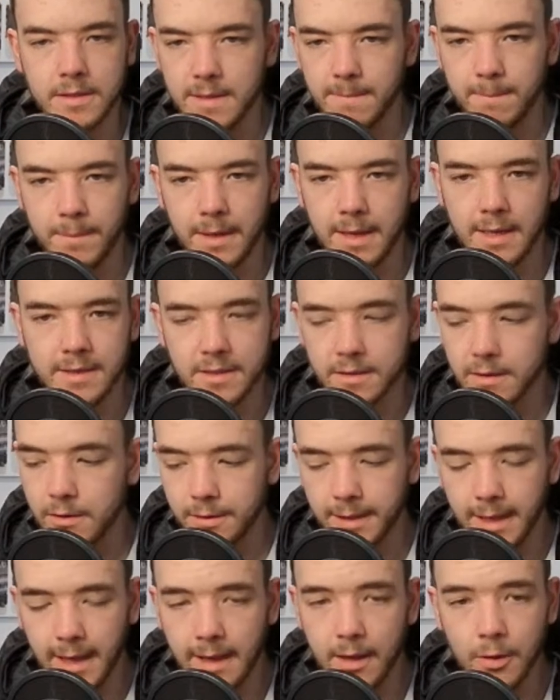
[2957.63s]
Simple as, I
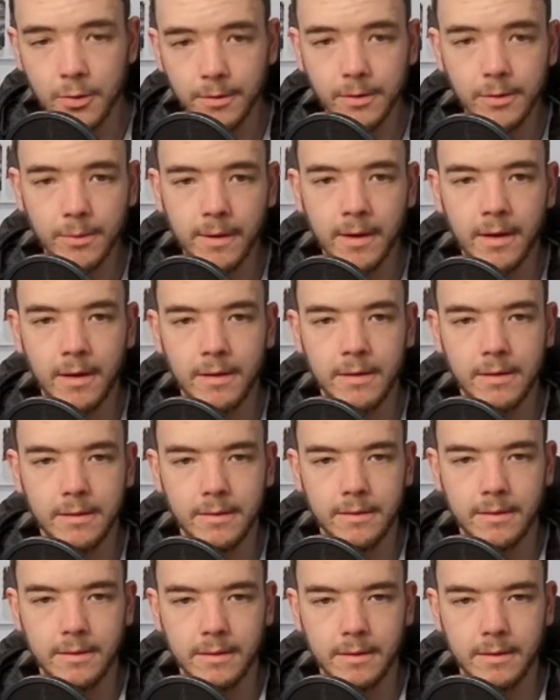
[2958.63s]
don't care who you are.